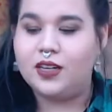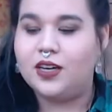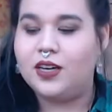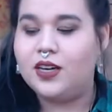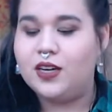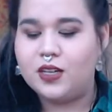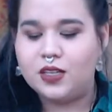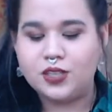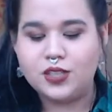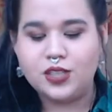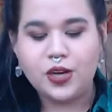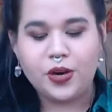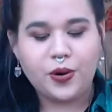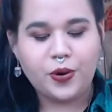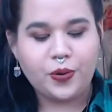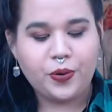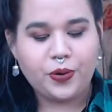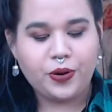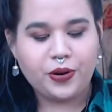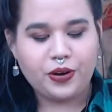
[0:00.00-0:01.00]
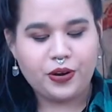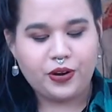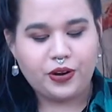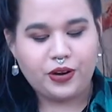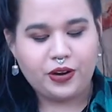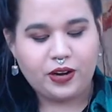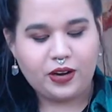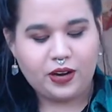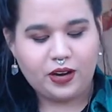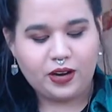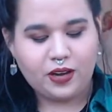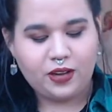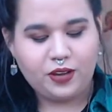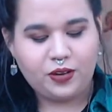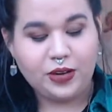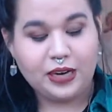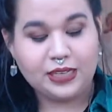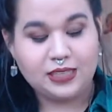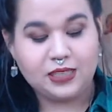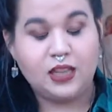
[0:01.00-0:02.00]
So, you
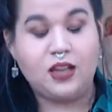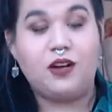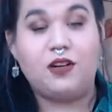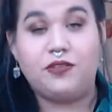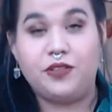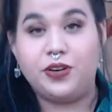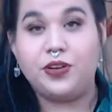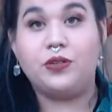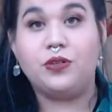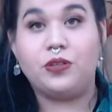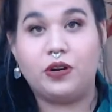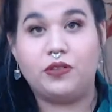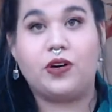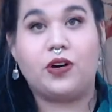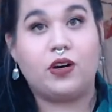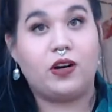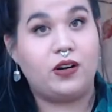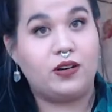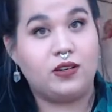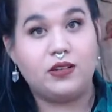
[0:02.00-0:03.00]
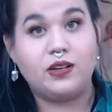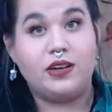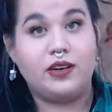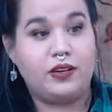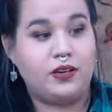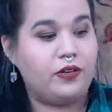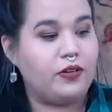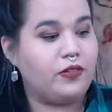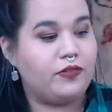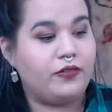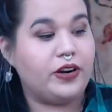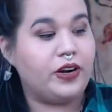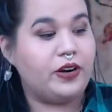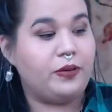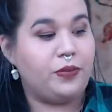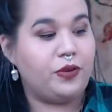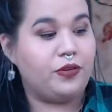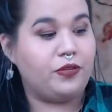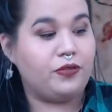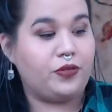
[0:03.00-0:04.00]
guys love and you love hard. And you are very
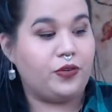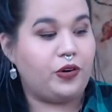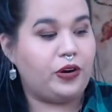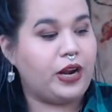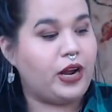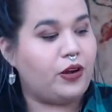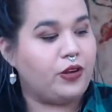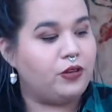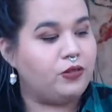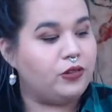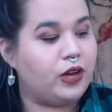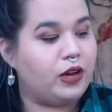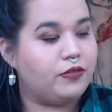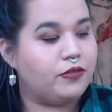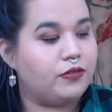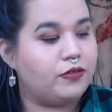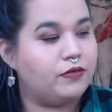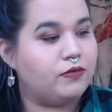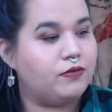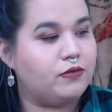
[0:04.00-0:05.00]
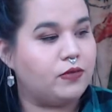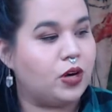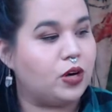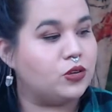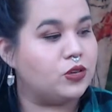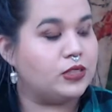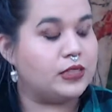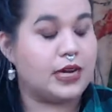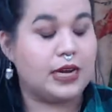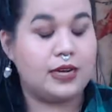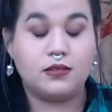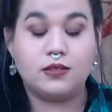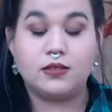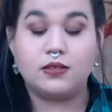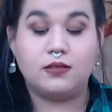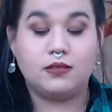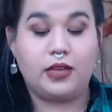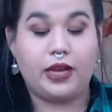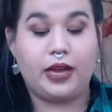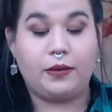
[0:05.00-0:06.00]
beautiful in how you love. Earth signs.
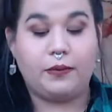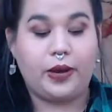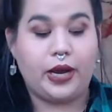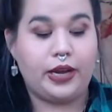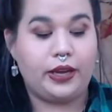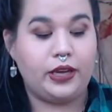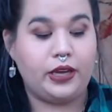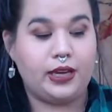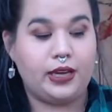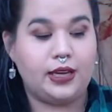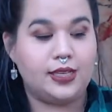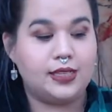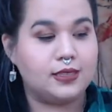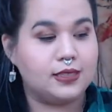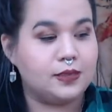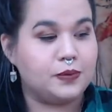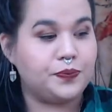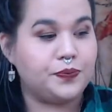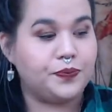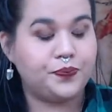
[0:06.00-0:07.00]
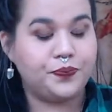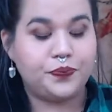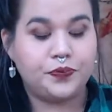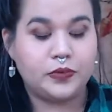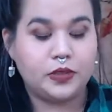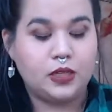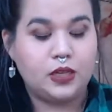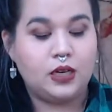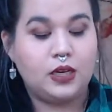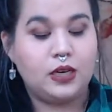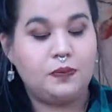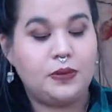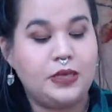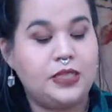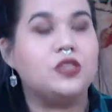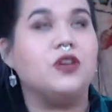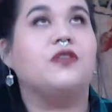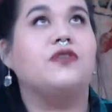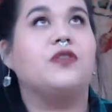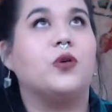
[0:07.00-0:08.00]
Like, my goodness. Be
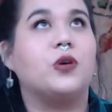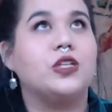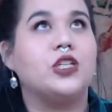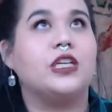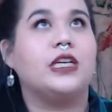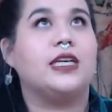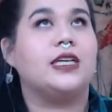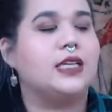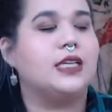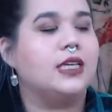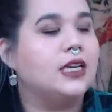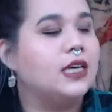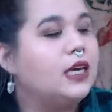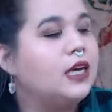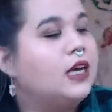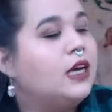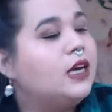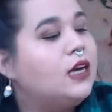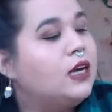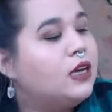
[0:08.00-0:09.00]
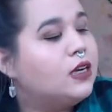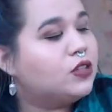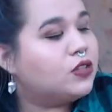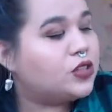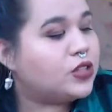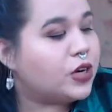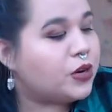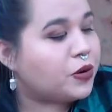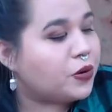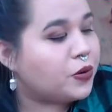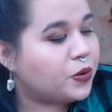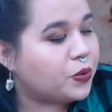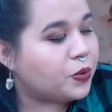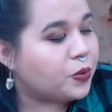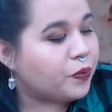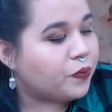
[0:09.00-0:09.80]
so fortunate. So,